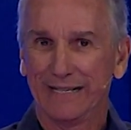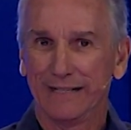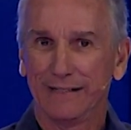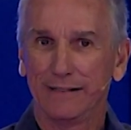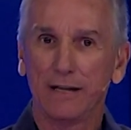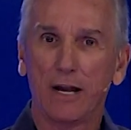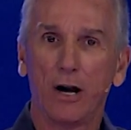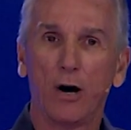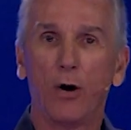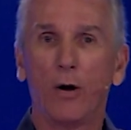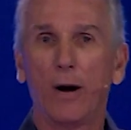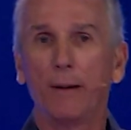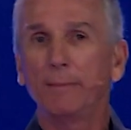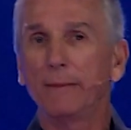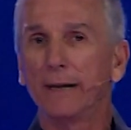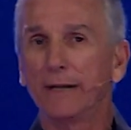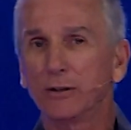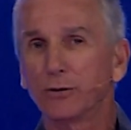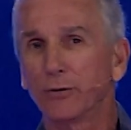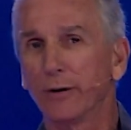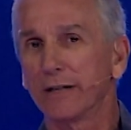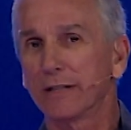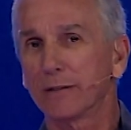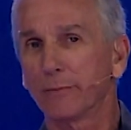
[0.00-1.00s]
No, I'm
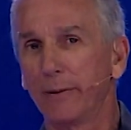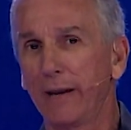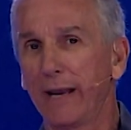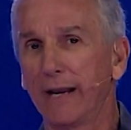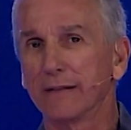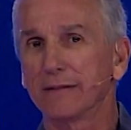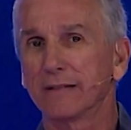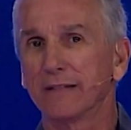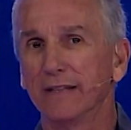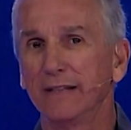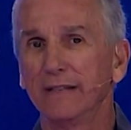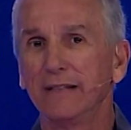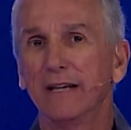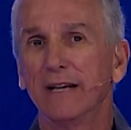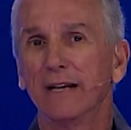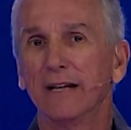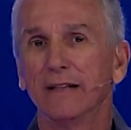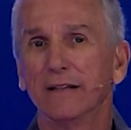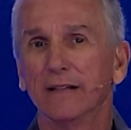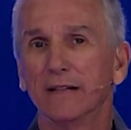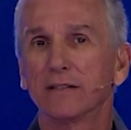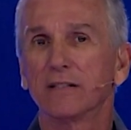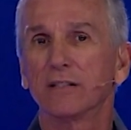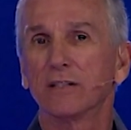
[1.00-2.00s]
not trespassing.
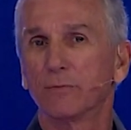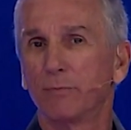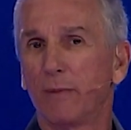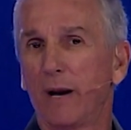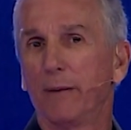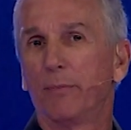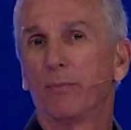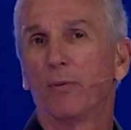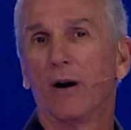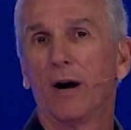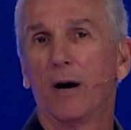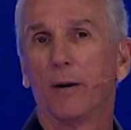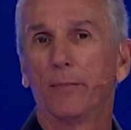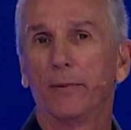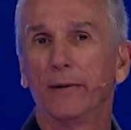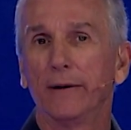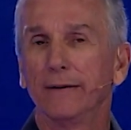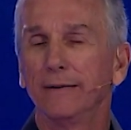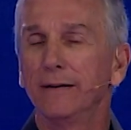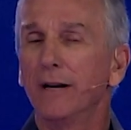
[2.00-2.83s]
This is my property.